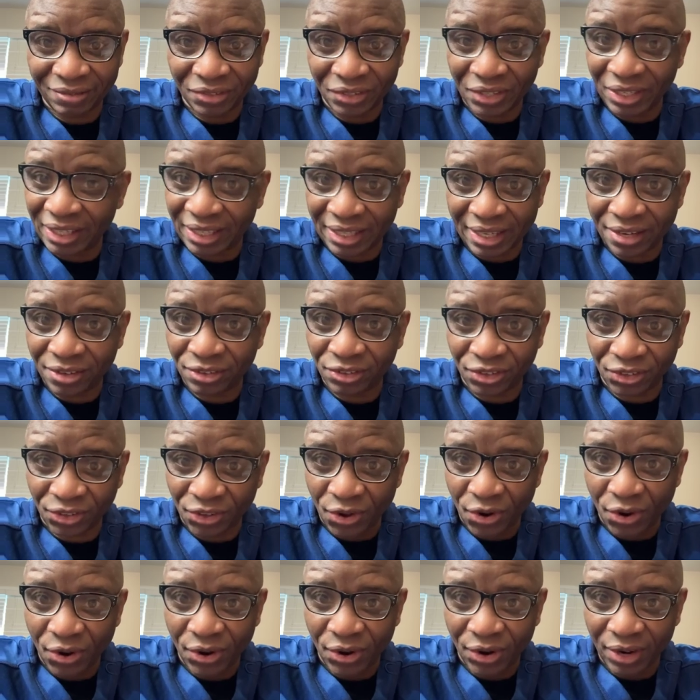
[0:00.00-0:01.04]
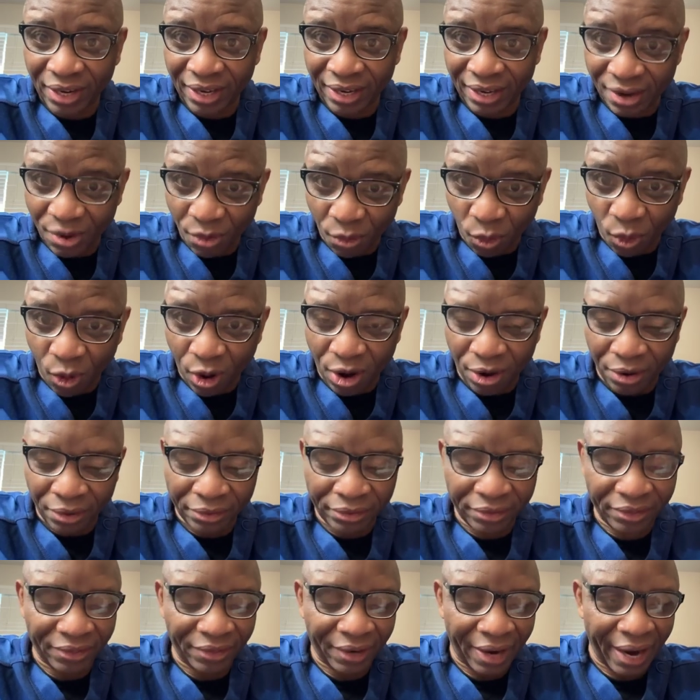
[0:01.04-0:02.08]
retail store in the
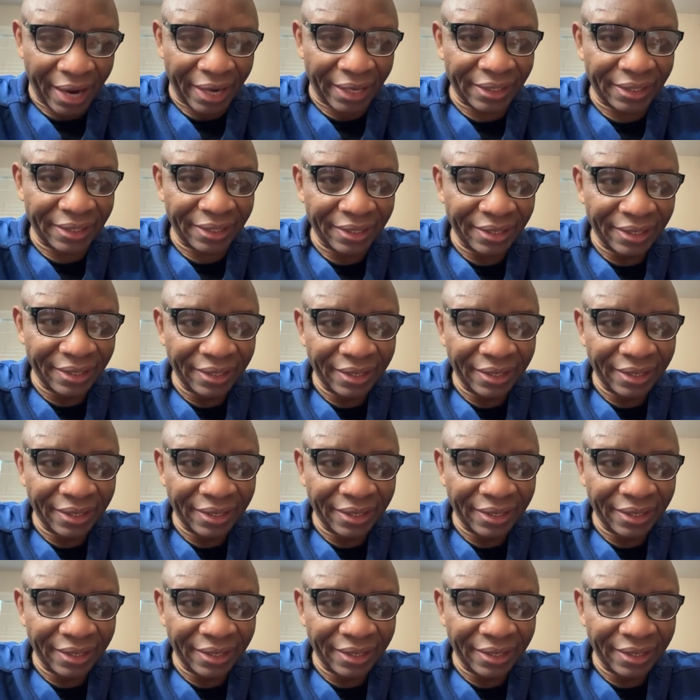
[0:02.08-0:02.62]
world, right?